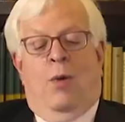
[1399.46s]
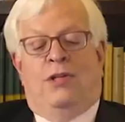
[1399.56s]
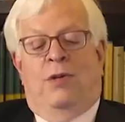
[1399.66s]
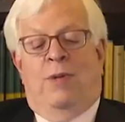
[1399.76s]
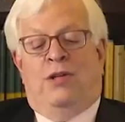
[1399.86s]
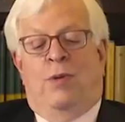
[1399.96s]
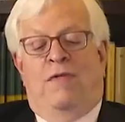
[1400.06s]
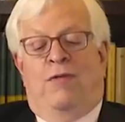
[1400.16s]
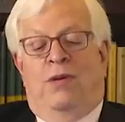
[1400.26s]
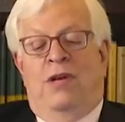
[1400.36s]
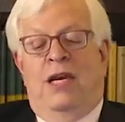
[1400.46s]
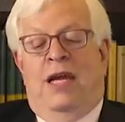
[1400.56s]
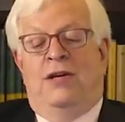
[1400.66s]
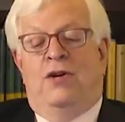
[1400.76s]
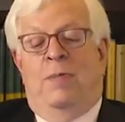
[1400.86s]
what's the best way for a
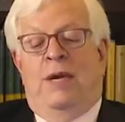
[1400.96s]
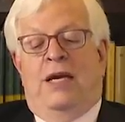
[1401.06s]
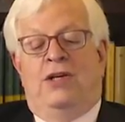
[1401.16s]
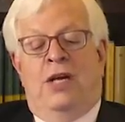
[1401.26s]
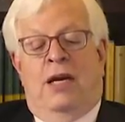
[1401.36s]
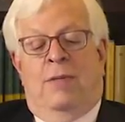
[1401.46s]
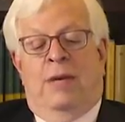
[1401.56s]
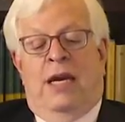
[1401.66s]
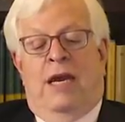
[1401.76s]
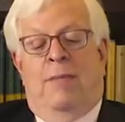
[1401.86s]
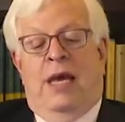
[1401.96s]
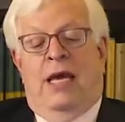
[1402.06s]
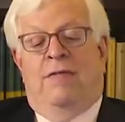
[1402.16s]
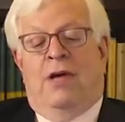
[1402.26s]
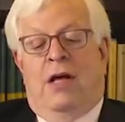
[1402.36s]
teenager to be a gentleman and a
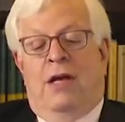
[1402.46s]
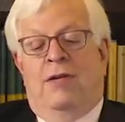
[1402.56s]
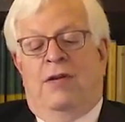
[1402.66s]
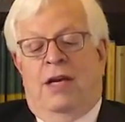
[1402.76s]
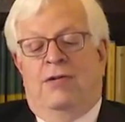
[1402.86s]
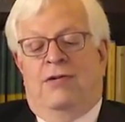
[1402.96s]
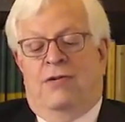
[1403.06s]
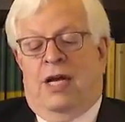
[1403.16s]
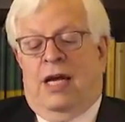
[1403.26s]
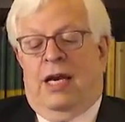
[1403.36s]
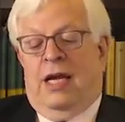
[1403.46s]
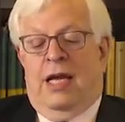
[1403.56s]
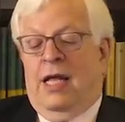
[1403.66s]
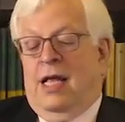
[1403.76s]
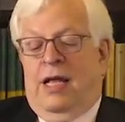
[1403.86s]
man of God in today's society?
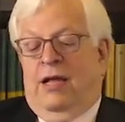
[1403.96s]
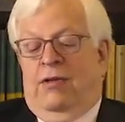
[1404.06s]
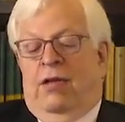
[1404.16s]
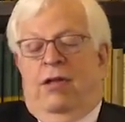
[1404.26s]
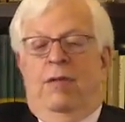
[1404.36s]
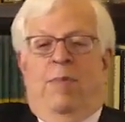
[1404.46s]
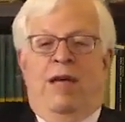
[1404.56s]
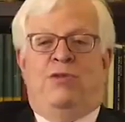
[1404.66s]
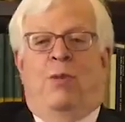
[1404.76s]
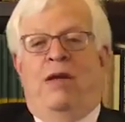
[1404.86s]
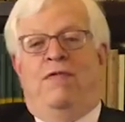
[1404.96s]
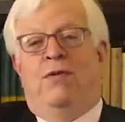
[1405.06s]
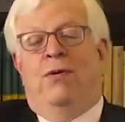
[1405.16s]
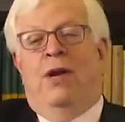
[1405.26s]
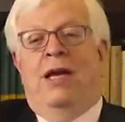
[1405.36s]
The best way
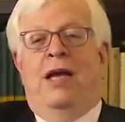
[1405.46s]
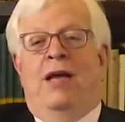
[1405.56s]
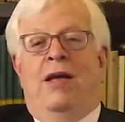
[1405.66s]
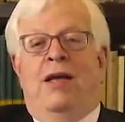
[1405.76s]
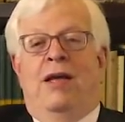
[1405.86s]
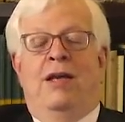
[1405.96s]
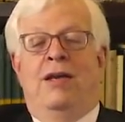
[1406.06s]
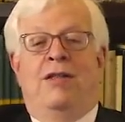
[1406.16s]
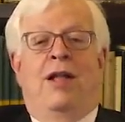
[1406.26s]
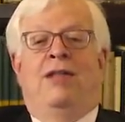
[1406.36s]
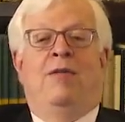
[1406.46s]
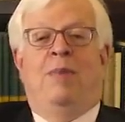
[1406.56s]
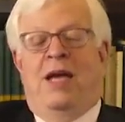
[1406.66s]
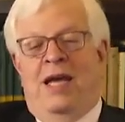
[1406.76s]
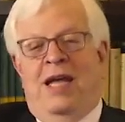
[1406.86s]
for an adult to
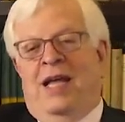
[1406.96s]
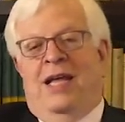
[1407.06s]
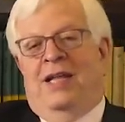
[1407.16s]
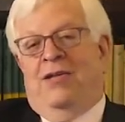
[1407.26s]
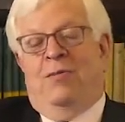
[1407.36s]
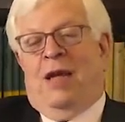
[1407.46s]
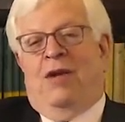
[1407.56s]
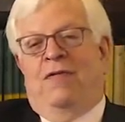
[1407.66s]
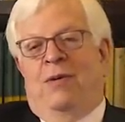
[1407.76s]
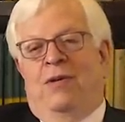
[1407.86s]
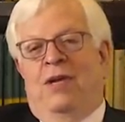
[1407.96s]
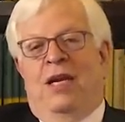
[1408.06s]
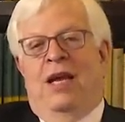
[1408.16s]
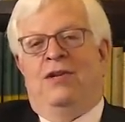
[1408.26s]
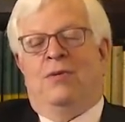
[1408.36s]
be. Doesn't matter if you're a
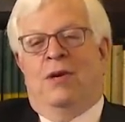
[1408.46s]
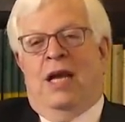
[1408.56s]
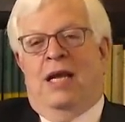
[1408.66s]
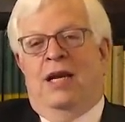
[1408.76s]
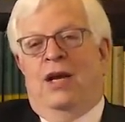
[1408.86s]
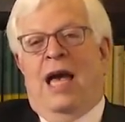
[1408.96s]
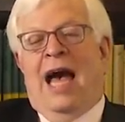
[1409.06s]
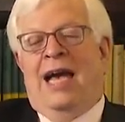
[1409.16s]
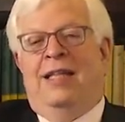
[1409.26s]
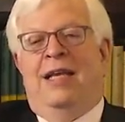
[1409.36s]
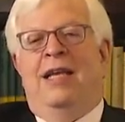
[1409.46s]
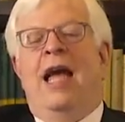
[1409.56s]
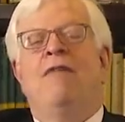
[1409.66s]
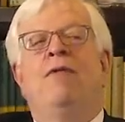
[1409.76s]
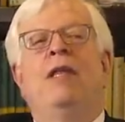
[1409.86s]
teenager or not. Act it.
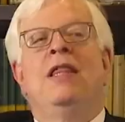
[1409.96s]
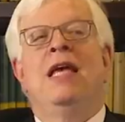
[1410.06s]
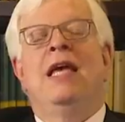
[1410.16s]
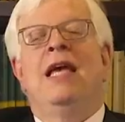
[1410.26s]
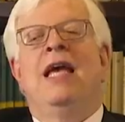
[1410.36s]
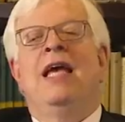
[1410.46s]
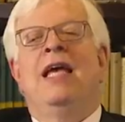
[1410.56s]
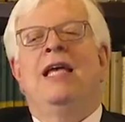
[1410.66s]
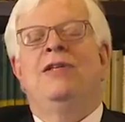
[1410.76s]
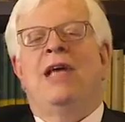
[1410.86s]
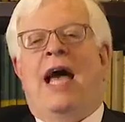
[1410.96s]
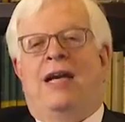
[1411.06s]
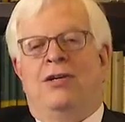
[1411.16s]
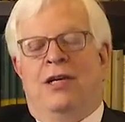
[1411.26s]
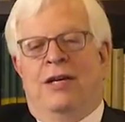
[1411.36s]
Everything is
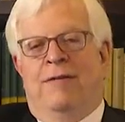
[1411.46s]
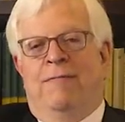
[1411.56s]
action.